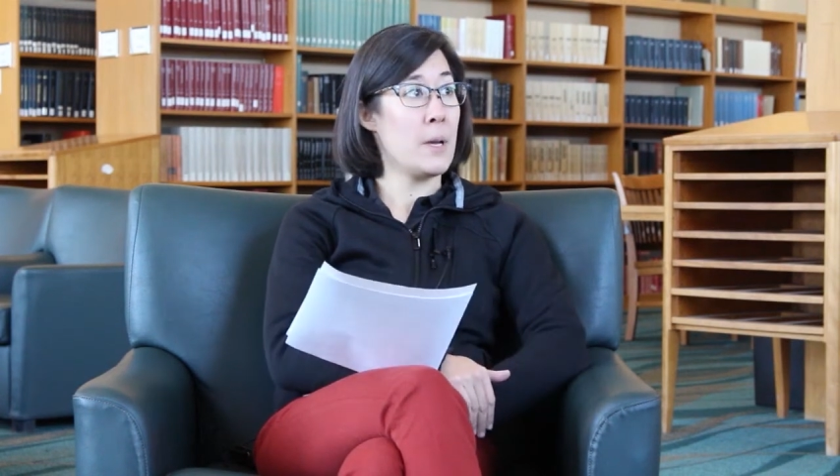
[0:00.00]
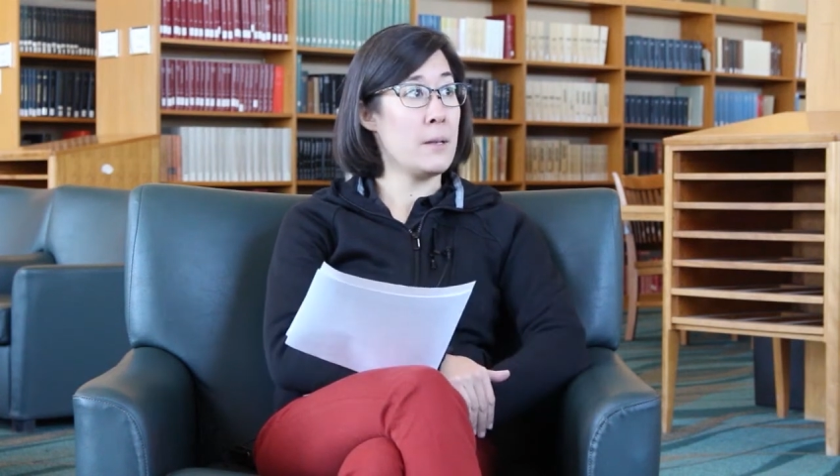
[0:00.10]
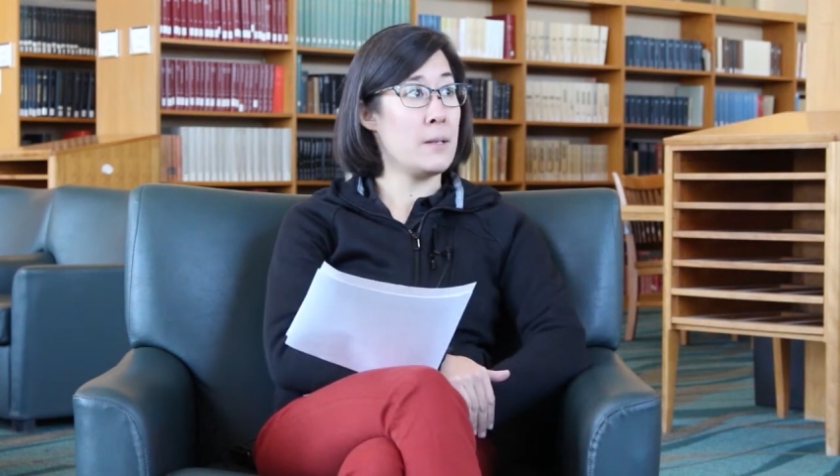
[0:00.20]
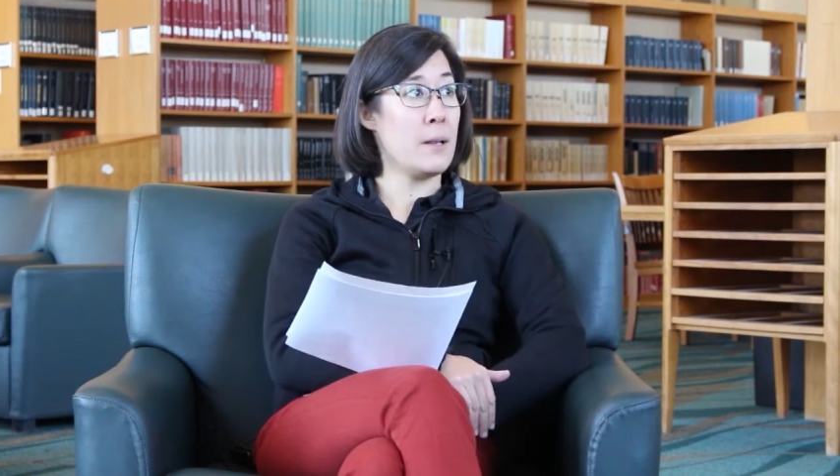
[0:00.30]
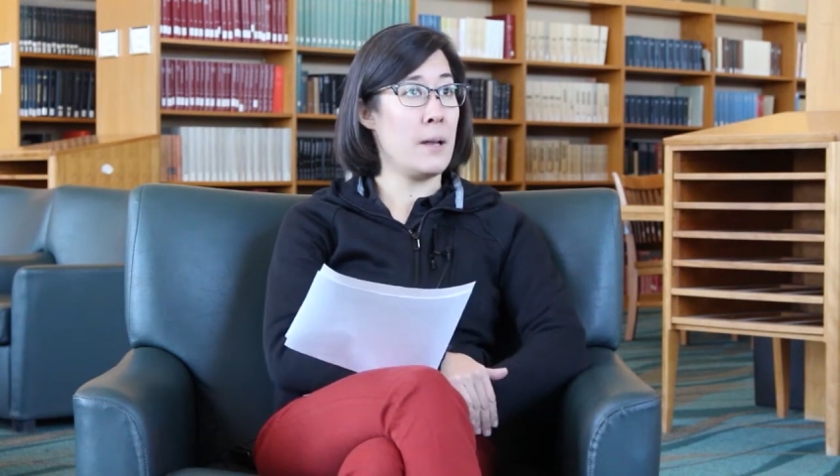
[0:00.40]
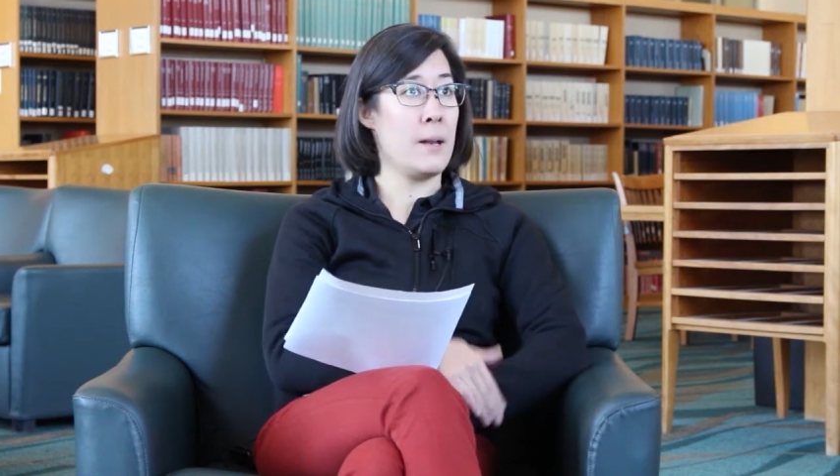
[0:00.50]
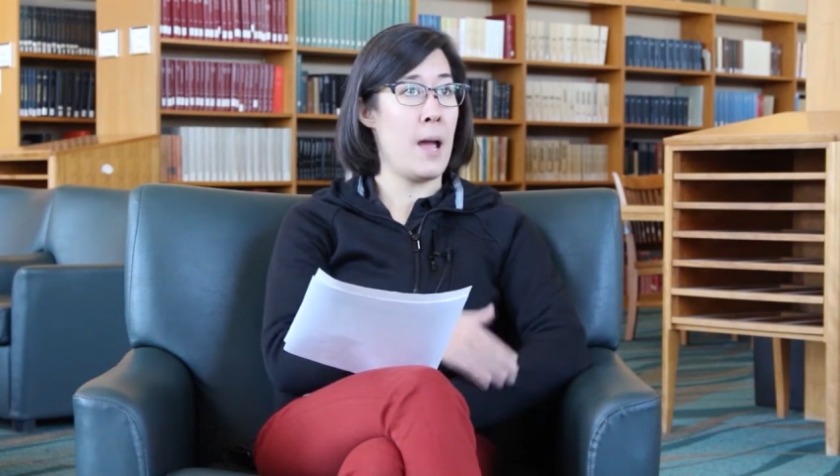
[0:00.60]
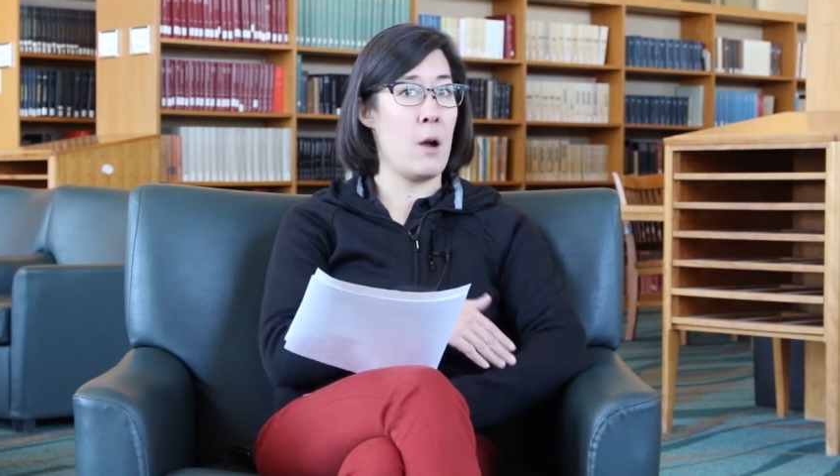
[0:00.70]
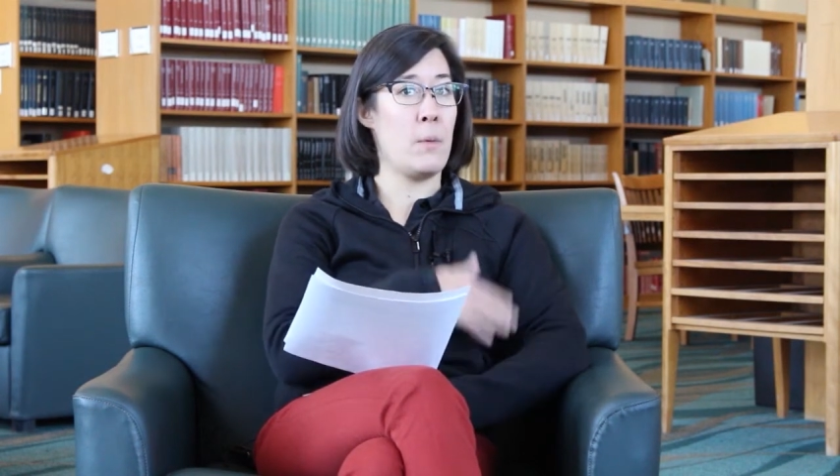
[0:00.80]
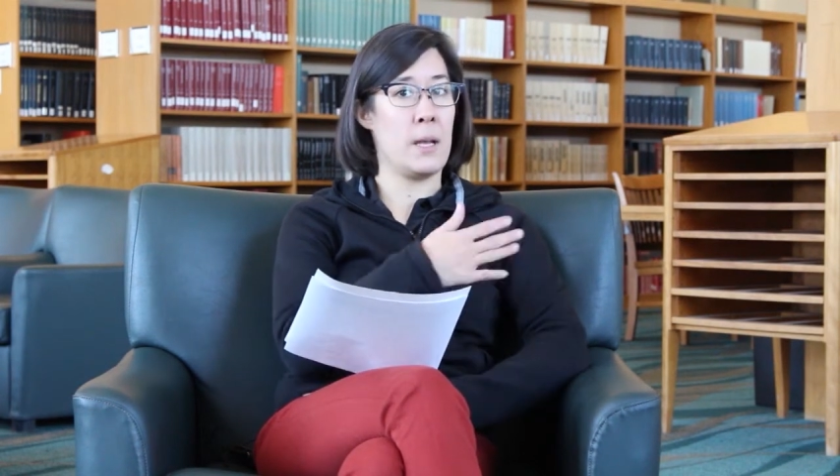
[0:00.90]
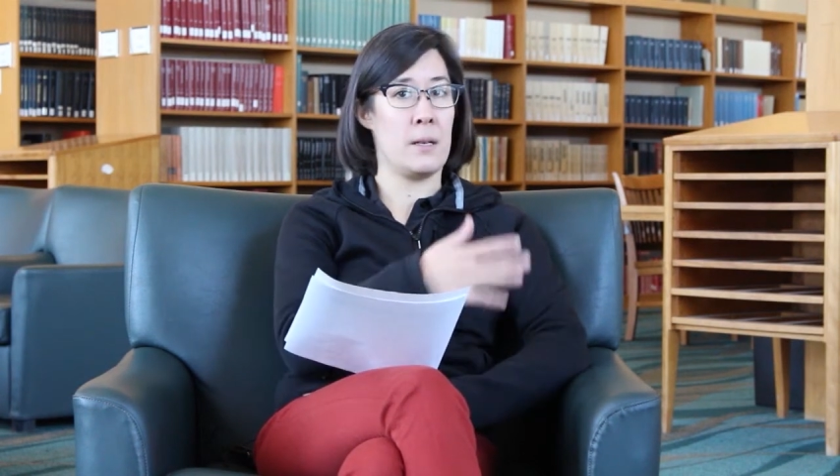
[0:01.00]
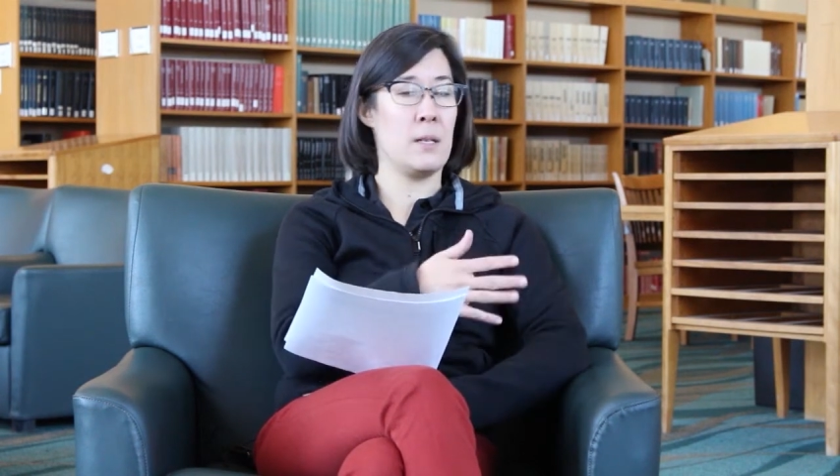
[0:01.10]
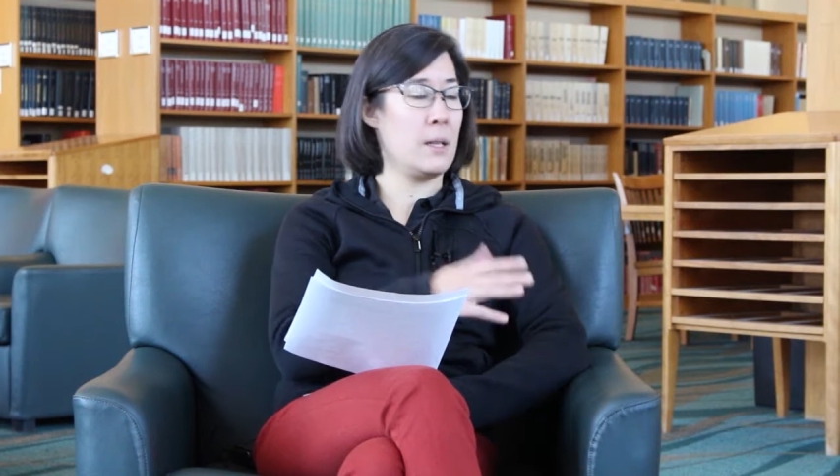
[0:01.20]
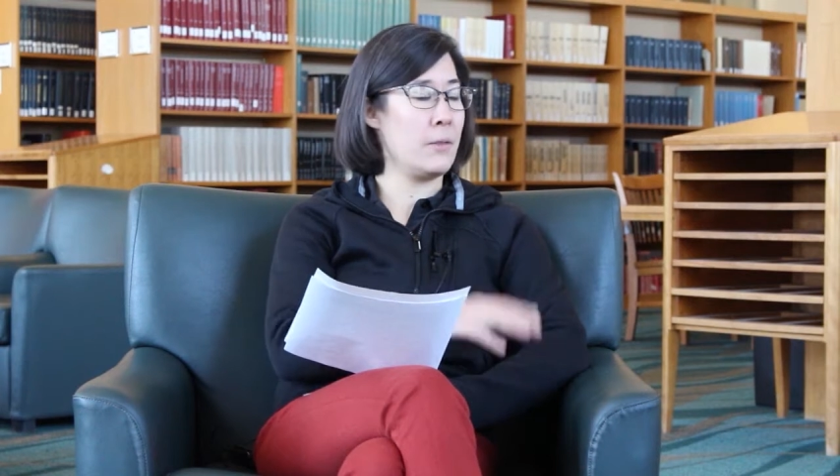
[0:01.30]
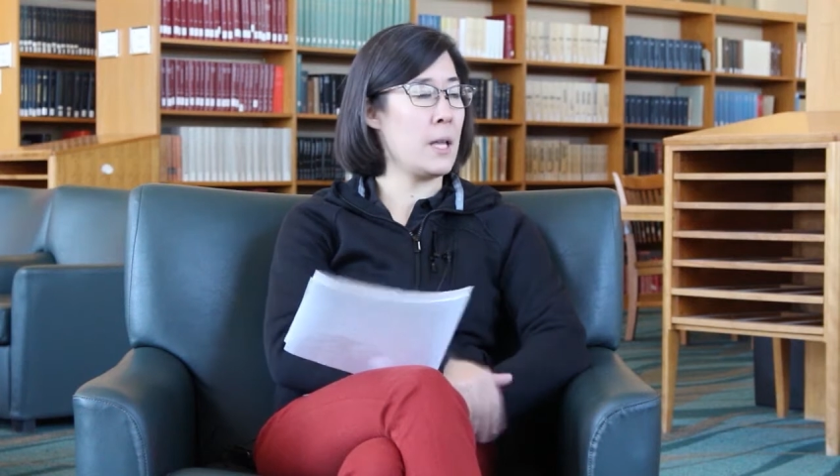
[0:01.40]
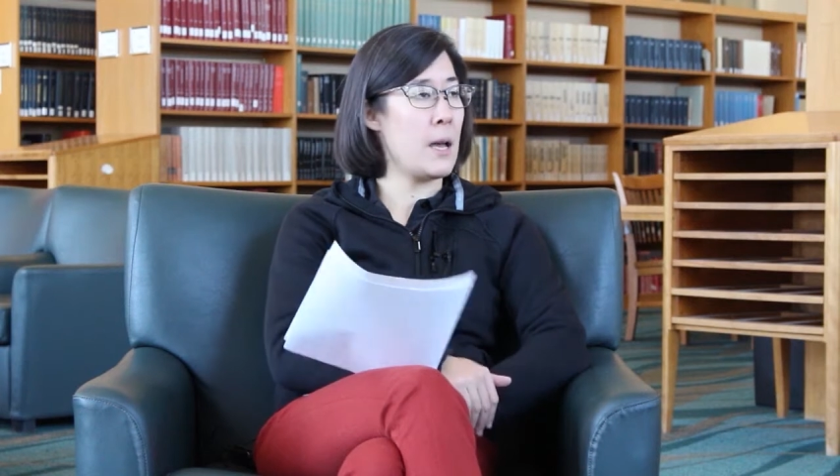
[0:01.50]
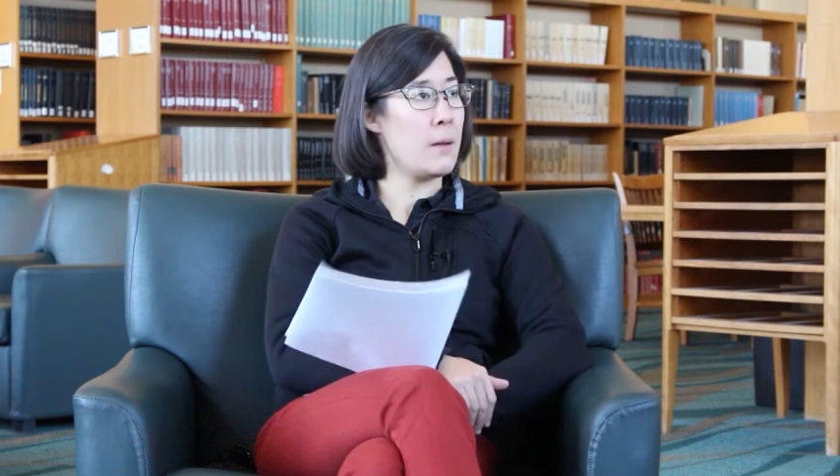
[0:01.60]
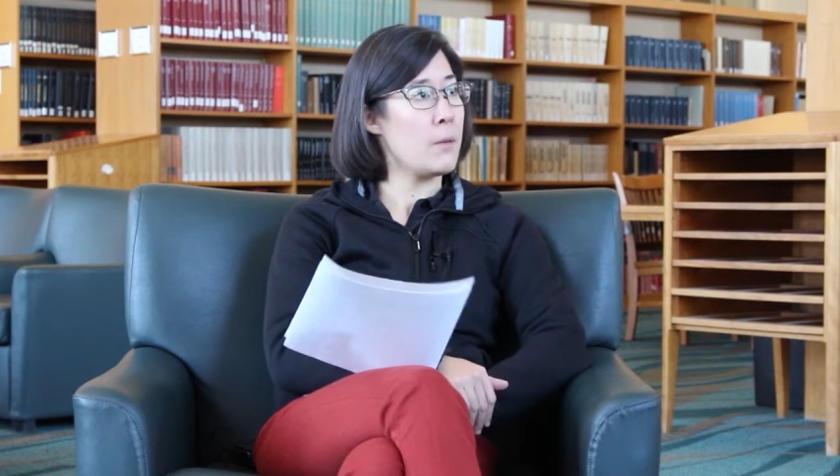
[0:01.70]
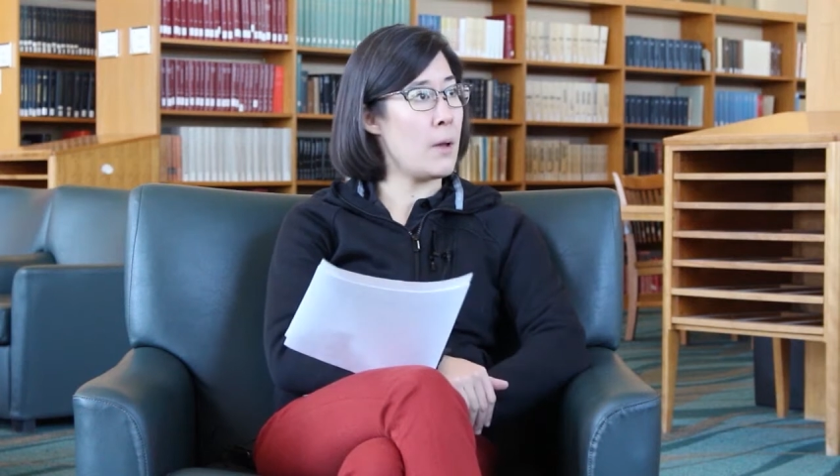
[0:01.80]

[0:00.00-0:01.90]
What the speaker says: us and how we can deliver that